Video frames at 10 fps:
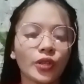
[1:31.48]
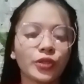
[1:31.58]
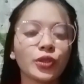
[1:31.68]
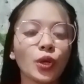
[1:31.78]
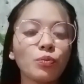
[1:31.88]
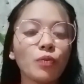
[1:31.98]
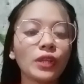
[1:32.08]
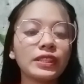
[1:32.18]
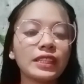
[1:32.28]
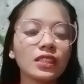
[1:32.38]
So
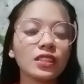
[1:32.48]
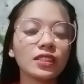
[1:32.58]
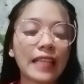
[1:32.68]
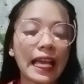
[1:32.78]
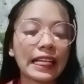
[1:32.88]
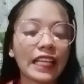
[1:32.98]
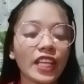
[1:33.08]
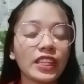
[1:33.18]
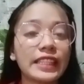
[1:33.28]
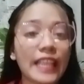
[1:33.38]
models
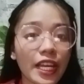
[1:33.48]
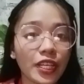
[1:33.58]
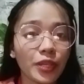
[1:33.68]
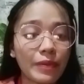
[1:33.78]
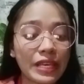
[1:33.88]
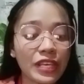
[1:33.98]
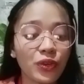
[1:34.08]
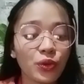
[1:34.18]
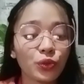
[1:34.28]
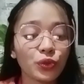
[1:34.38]
can then be
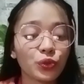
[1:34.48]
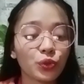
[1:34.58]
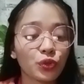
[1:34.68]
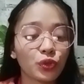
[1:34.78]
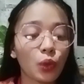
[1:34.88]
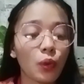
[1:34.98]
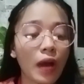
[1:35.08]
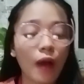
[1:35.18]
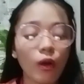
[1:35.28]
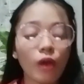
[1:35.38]
used to show
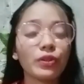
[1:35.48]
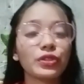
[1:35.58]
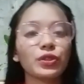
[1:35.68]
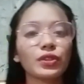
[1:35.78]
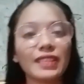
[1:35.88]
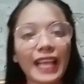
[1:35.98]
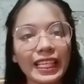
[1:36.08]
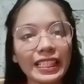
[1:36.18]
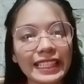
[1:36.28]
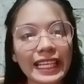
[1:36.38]
how our
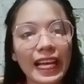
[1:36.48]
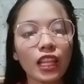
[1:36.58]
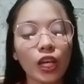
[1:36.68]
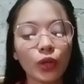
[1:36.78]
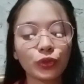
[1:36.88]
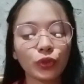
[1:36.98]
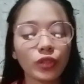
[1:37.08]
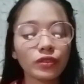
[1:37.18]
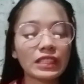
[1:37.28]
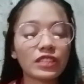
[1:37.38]
society allows
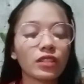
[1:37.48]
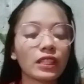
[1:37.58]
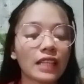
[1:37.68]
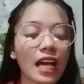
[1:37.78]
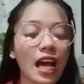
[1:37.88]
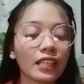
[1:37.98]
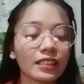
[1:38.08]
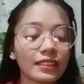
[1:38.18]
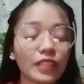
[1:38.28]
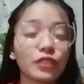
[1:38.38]
or restrict
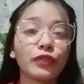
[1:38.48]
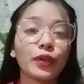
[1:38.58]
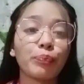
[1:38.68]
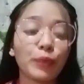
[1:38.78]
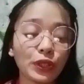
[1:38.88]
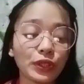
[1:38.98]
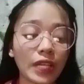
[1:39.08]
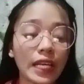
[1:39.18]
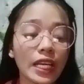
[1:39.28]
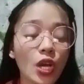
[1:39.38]
access for
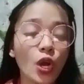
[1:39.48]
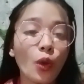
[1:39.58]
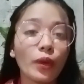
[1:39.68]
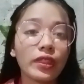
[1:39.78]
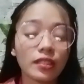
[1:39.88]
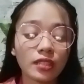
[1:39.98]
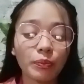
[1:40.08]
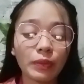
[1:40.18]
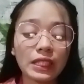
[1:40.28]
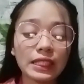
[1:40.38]
person with
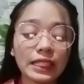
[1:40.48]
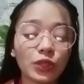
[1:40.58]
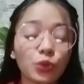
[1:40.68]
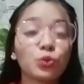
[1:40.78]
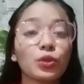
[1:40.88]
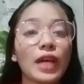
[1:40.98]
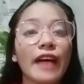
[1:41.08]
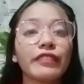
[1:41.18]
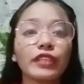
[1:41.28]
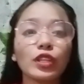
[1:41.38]
disability to
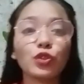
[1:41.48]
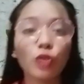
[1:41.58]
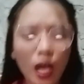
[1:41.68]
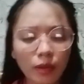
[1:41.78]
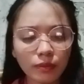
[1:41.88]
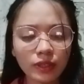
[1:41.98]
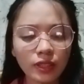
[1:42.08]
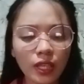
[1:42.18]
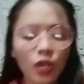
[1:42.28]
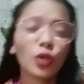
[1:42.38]
have
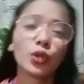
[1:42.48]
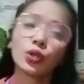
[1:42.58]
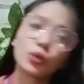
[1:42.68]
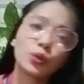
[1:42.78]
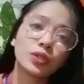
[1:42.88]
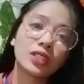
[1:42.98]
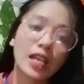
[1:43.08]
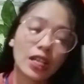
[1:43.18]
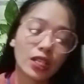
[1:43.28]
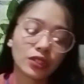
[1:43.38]
jobs, goods,
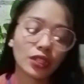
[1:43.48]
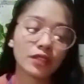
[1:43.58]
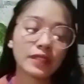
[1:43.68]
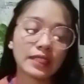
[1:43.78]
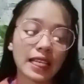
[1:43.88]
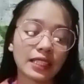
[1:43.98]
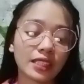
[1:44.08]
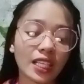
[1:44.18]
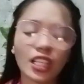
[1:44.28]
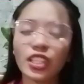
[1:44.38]
services,
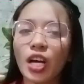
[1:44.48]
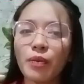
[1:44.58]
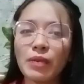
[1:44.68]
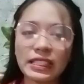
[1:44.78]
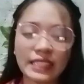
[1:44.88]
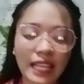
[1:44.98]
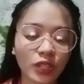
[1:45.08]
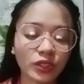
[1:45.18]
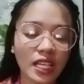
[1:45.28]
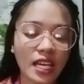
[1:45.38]
economic
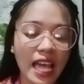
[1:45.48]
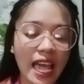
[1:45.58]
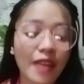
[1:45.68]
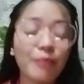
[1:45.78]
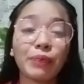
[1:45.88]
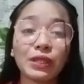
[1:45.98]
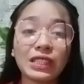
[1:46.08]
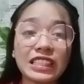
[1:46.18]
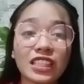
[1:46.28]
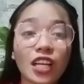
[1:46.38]
doubt, and
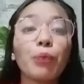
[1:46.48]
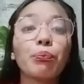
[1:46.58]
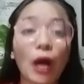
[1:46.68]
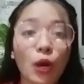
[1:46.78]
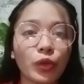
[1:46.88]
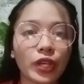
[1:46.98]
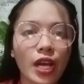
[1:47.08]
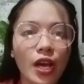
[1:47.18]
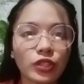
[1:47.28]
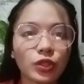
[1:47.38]
political
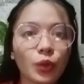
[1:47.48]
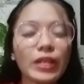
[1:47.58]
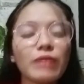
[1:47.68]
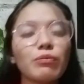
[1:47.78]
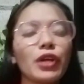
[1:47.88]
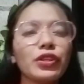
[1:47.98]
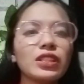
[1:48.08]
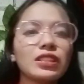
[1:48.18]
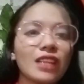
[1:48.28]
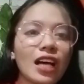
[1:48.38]
power. So in
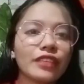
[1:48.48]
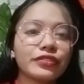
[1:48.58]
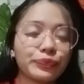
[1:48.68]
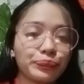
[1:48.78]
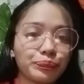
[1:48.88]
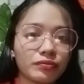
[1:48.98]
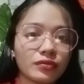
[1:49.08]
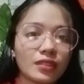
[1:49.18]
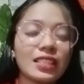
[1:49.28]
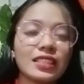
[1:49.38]
models of
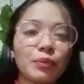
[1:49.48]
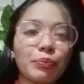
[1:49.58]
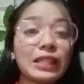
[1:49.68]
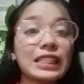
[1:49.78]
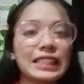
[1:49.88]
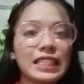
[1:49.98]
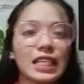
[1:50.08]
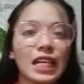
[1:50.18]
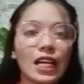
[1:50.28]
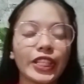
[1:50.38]

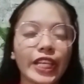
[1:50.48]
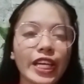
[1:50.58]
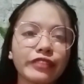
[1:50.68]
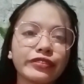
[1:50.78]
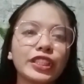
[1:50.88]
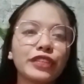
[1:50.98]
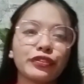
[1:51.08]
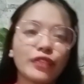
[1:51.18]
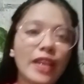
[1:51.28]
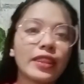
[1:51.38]
disability, they have
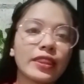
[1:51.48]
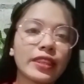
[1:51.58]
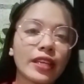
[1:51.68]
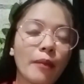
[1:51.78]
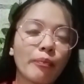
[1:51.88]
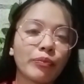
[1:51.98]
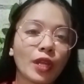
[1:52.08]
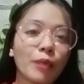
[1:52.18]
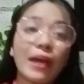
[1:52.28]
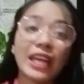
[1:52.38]
different
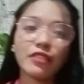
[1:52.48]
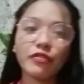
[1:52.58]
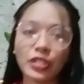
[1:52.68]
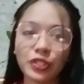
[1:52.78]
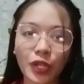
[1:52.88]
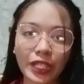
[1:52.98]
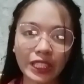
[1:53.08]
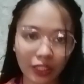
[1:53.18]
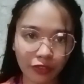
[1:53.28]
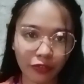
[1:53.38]
benefits or
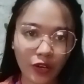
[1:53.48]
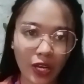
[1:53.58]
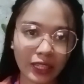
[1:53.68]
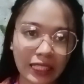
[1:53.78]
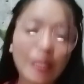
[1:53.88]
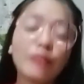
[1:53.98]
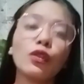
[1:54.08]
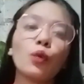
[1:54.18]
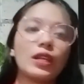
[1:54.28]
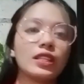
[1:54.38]
different
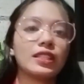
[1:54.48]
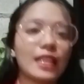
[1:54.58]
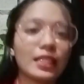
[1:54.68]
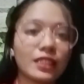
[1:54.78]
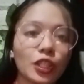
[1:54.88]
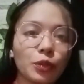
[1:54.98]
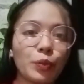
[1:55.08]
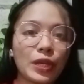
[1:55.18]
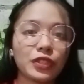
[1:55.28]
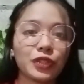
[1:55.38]
influences that
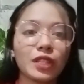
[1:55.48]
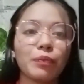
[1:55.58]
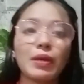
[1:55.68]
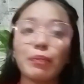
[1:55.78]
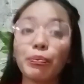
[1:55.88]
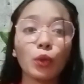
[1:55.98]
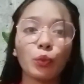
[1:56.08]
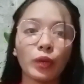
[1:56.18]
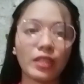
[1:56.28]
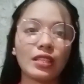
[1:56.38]
brings to the
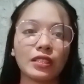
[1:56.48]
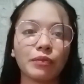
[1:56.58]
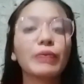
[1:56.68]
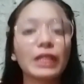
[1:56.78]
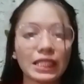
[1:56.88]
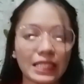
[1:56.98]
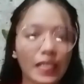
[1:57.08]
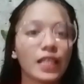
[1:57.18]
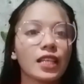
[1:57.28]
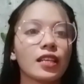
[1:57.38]
people with disability.